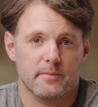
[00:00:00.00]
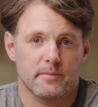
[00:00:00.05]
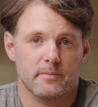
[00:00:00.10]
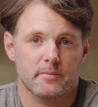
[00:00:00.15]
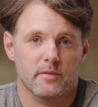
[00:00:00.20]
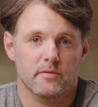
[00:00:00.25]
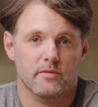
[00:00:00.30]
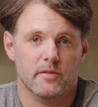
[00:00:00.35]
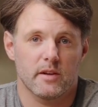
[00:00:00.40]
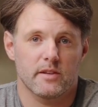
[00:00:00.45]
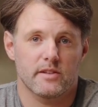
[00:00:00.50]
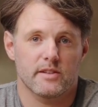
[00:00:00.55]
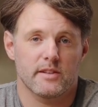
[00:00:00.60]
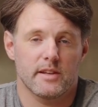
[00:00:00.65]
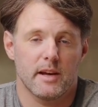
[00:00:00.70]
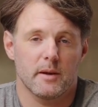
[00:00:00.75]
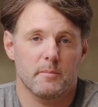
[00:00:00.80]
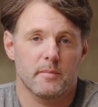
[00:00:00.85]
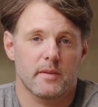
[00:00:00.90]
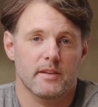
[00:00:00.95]
The first
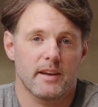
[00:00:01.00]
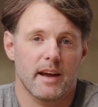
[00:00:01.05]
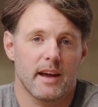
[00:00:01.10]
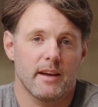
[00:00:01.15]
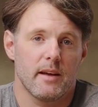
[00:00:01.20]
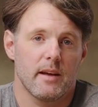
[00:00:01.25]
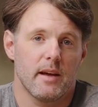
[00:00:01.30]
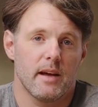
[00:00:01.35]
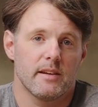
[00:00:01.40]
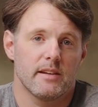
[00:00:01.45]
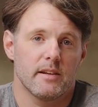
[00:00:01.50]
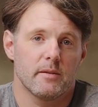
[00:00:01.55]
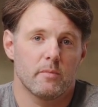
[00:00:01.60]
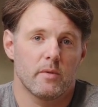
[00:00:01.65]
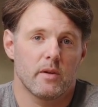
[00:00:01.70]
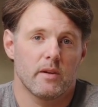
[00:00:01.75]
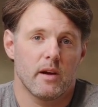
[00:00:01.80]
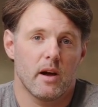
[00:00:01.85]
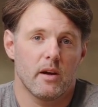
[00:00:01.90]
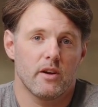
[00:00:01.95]
step is analyzing
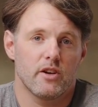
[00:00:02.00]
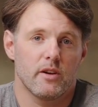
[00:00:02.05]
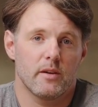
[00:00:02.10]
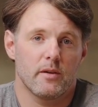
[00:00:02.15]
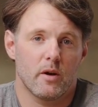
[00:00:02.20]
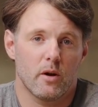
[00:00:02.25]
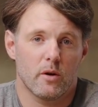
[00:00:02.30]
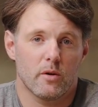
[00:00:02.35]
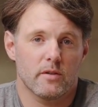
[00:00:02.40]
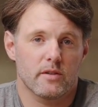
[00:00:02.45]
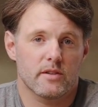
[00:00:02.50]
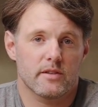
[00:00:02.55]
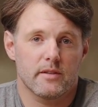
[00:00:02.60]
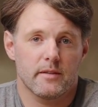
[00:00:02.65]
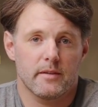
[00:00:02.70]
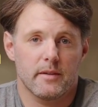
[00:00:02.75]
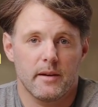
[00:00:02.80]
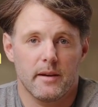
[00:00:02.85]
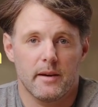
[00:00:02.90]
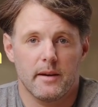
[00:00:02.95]
production logs.
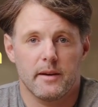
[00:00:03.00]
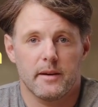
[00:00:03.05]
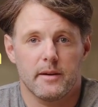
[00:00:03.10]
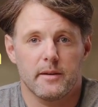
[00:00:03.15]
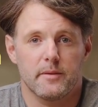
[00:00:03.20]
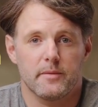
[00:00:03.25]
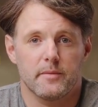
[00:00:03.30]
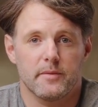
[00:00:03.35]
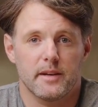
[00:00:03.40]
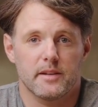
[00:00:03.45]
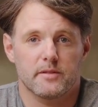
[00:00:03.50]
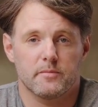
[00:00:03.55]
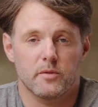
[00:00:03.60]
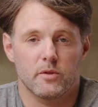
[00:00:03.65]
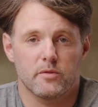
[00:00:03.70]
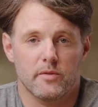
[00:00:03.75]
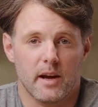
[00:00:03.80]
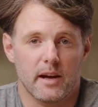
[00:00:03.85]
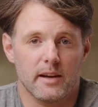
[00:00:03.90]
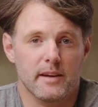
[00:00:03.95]
These
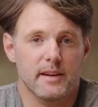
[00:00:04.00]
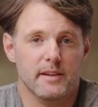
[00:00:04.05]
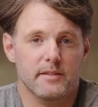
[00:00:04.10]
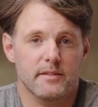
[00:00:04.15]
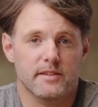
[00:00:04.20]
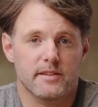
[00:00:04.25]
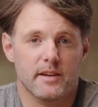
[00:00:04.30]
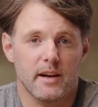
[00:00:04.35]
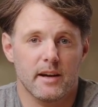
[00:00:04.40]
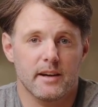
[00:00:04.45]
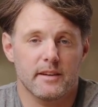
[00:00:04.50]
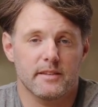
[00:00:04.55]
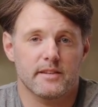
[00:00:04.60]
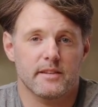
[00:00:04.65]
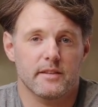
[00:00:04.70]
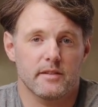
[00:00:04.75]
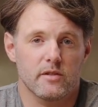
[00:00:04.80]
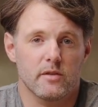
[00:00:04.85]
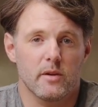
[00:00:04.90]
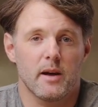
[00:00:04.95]
provide insights
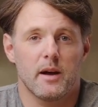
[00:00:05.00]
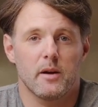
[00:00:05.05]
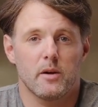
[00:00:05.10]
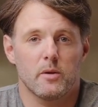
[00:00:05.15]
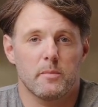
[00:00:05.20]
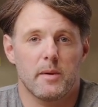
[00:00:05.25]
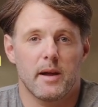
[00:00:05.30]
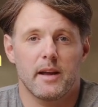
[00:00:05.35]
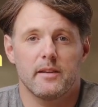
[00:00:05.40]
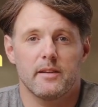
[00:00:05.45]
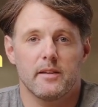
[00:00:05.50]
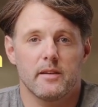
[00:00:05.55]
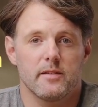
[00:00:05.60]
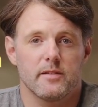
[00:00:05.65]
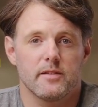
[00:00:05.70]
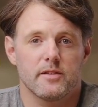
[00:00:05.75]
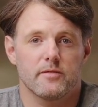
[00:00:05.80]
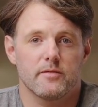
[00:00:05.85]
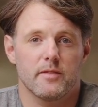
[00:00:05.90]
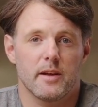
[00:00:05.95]
into error
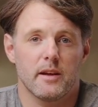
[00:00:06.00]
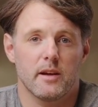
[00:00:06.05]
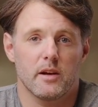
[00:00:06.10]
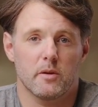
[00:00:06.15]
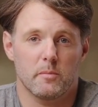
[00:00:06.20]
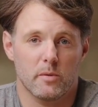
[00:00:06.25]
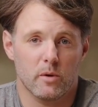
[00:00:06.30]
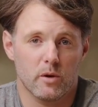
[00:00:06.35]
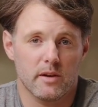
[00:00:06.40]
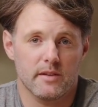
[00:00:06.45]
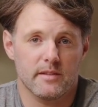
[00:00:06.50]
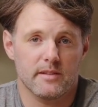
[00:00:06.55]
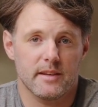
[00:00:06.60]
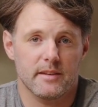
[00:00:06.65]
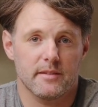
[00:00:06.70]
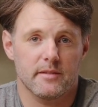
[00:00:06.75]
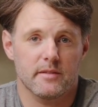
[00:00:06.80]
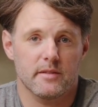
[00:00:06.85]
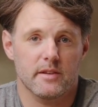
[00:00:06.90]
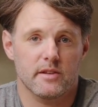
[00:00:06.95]
patterns, failure points,
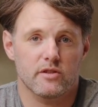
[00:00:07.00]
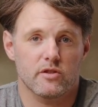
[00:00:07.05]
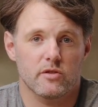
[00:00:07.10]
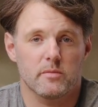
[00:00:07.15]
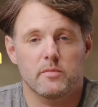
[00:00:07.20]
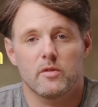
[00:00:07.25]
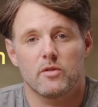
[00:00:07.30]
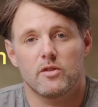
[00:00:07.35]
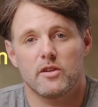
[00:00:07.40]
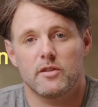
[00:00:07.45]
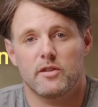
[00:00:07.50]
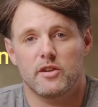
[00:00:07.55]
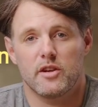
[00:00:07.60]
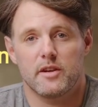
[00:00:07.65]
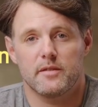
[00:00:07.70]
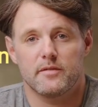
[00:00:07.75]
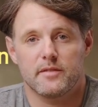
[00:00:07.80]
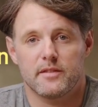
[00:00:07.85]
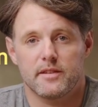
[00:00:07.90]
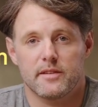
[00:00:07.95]
and distribution
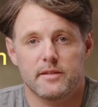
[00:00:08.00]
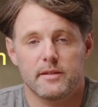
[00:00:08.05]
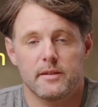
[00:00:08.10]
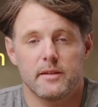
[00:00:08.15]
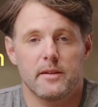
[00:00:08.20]
shifts.